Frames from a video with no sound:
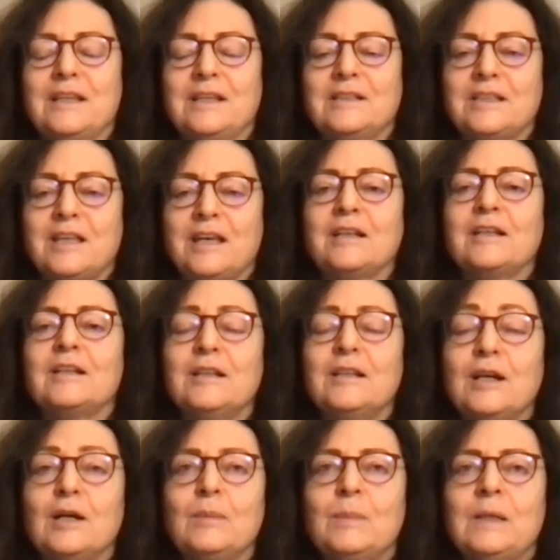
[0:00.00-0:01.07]
exactly,
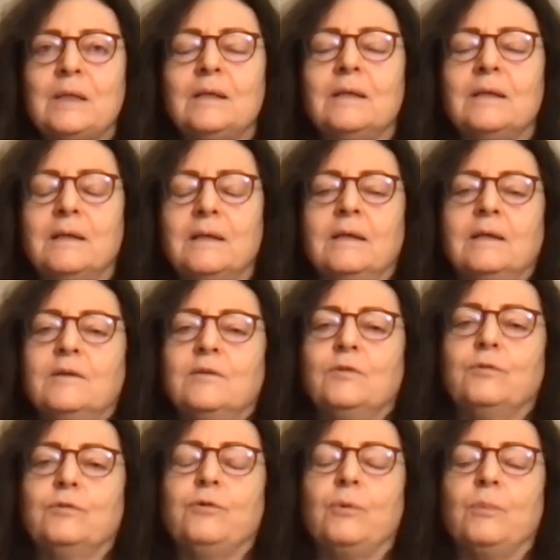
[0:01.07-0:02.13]
I mean,
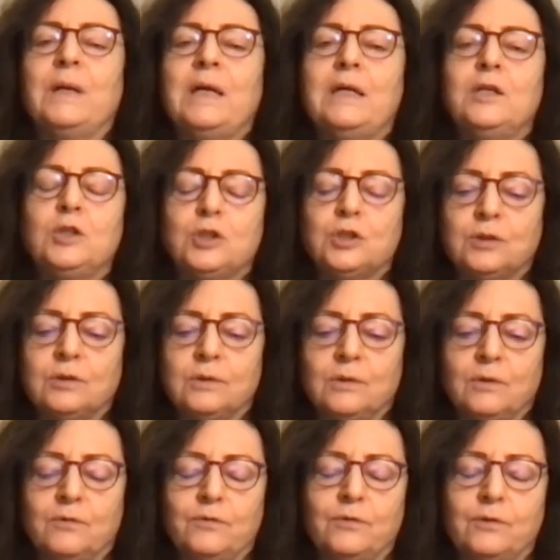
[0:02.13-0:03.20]
the formation
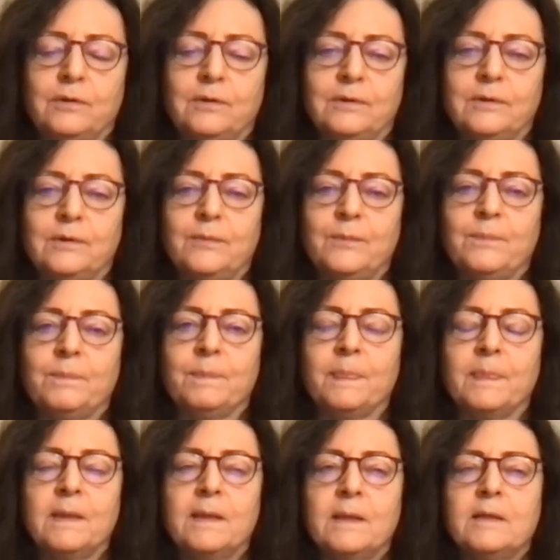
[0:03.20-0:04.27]
of um,
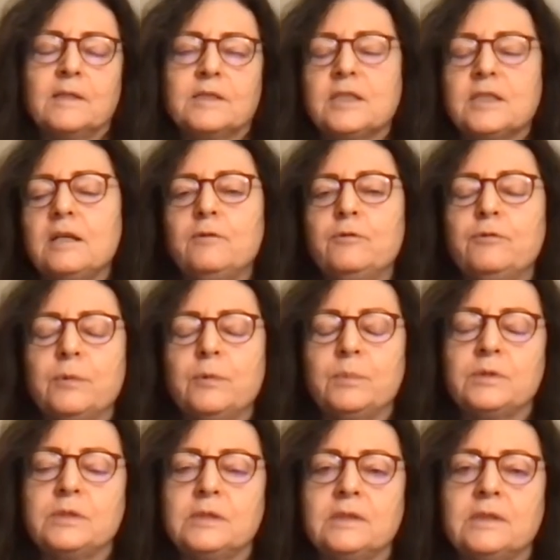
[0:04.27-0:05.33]
self
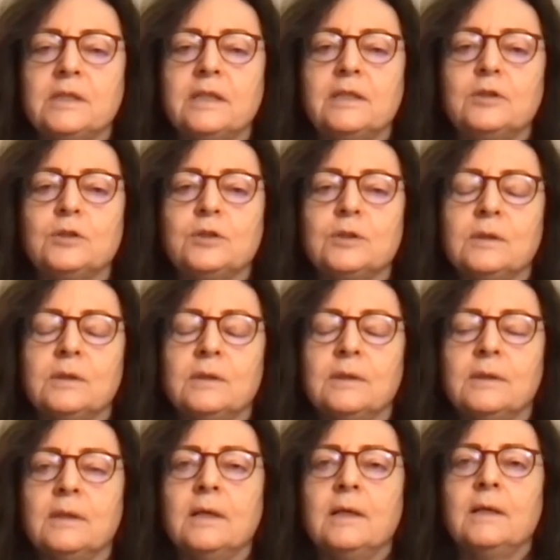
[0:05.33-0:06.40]

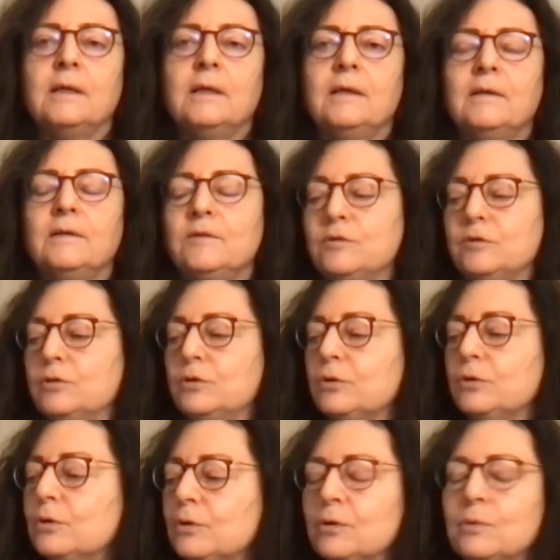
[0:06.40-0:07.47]
representation in the
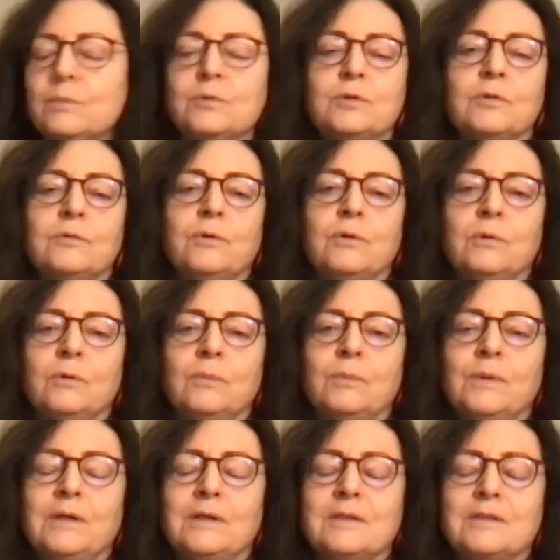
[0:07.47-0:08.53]
terms of Roland
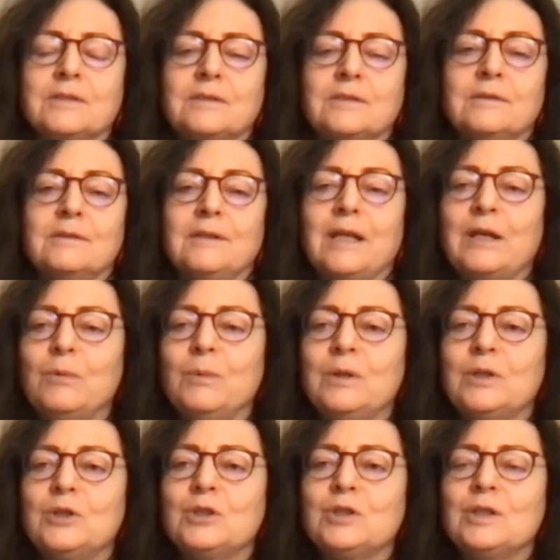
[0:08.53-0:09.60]
Barthes' uh,
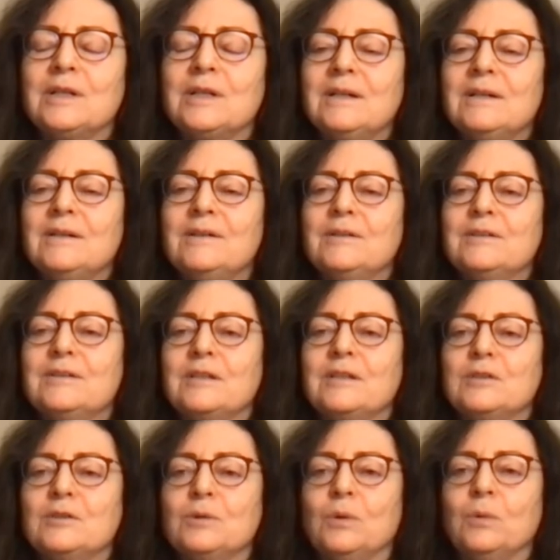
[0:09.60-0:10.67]
language uh, that
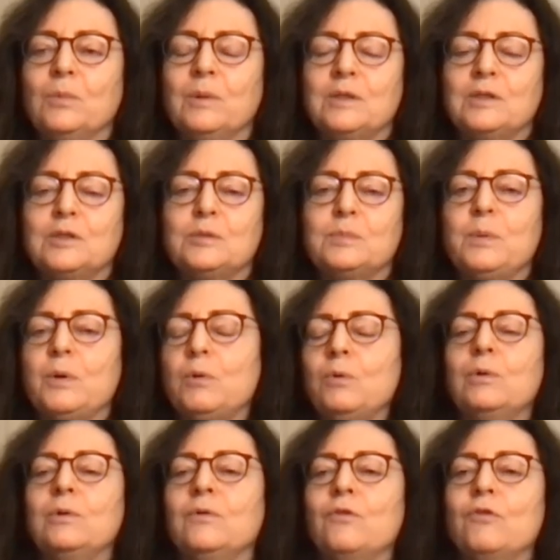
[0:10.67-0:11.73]
is always
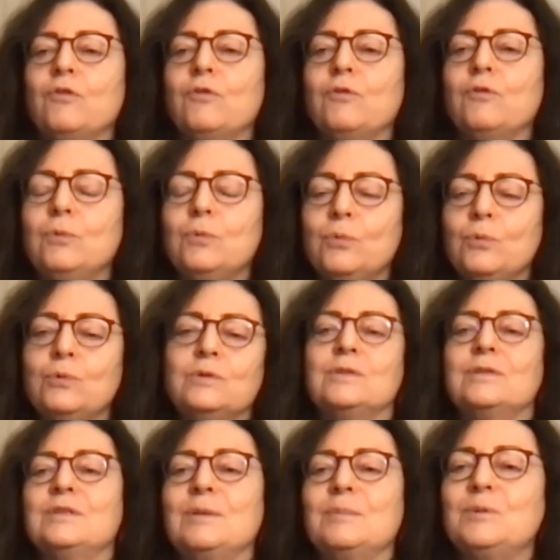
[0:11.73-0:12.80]
spoken through the
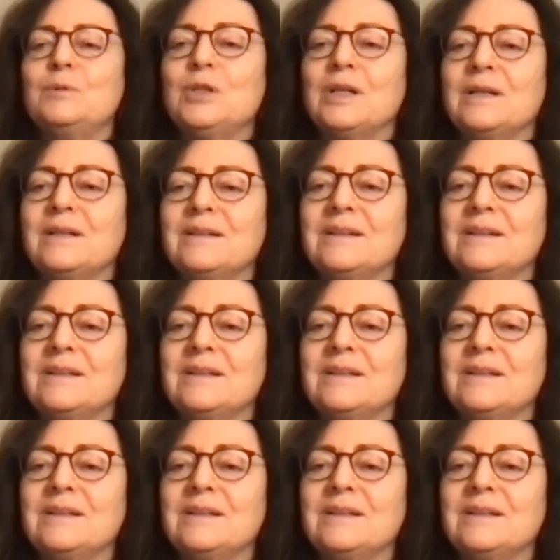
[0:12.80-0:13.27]
subject.